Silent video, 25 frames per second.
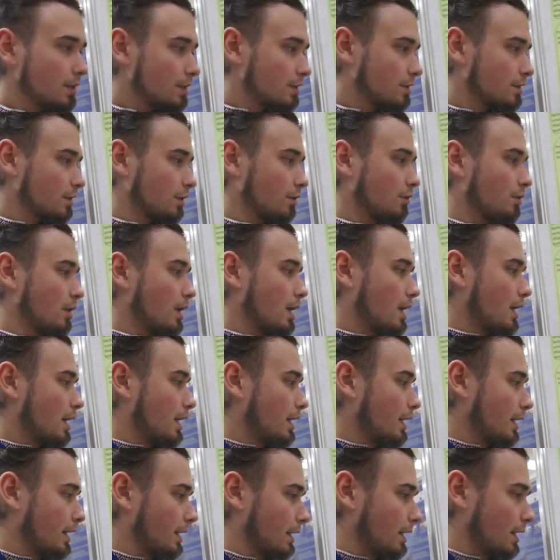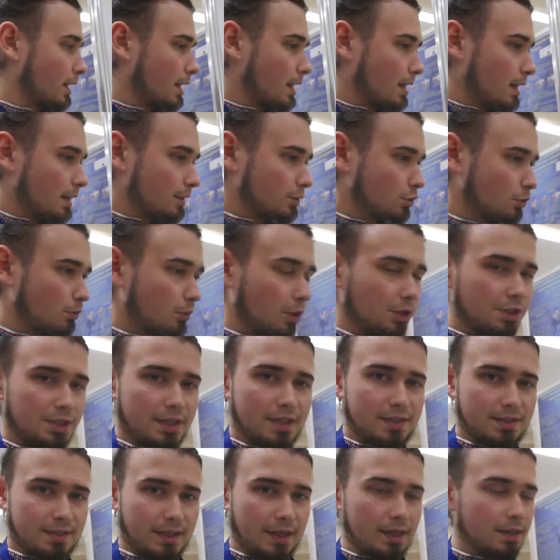So uh, to what
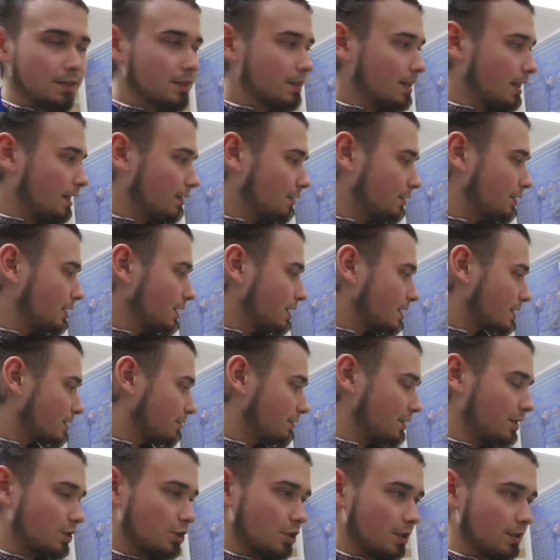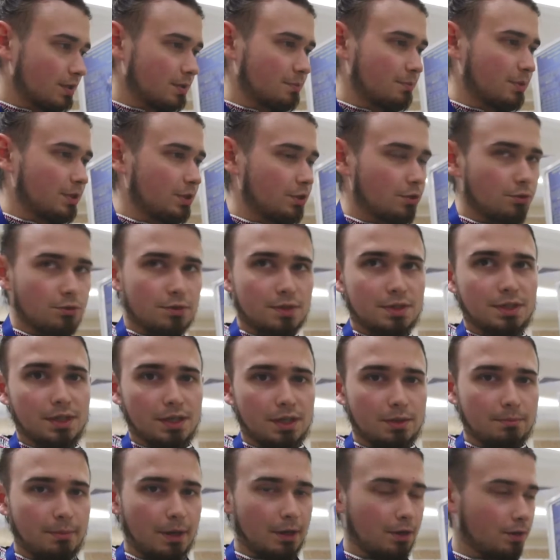extent can these features be used
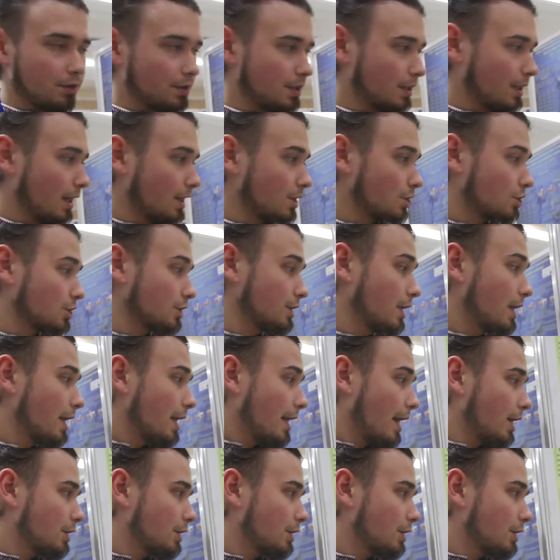in bioindication?